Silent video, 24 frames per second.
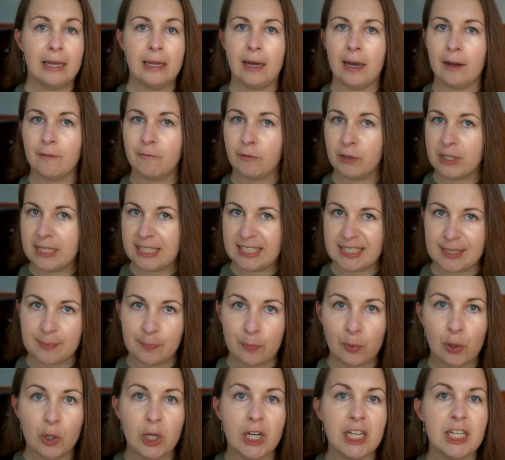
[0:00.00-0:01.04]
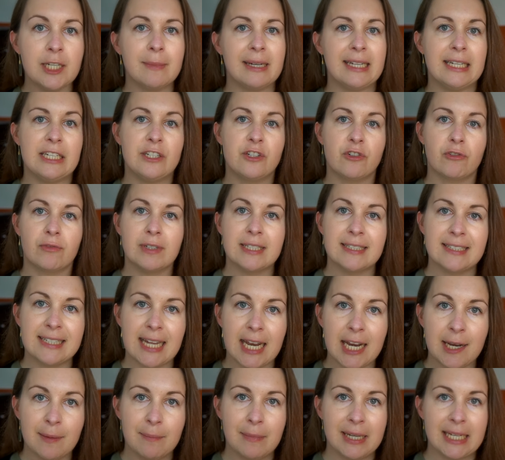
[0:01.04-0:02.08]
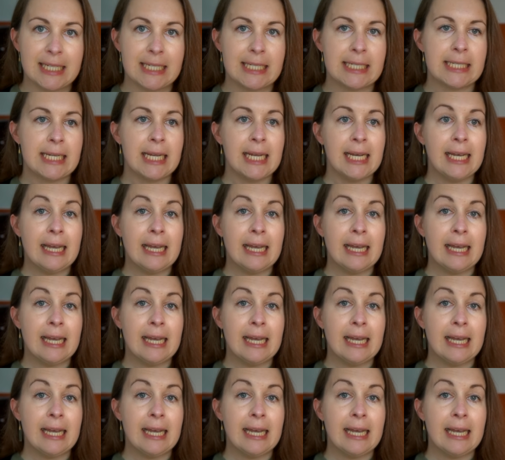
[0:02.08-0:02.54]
for disappointment, resentment,